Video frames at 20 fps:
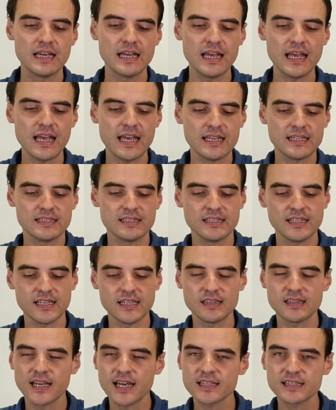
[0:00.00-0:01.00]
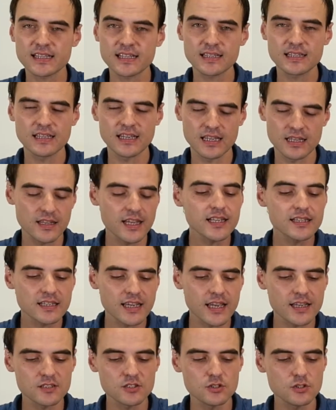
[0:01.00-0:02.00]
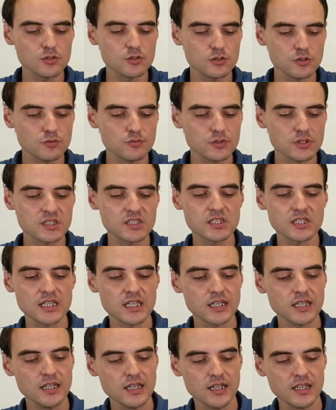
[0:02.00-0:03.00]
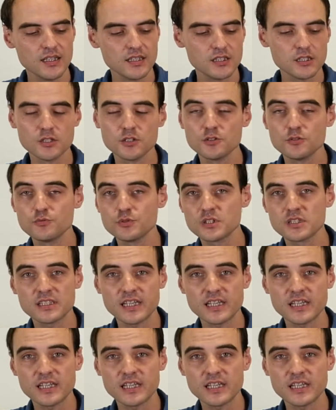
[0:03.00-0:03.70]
and in that case you would see, you would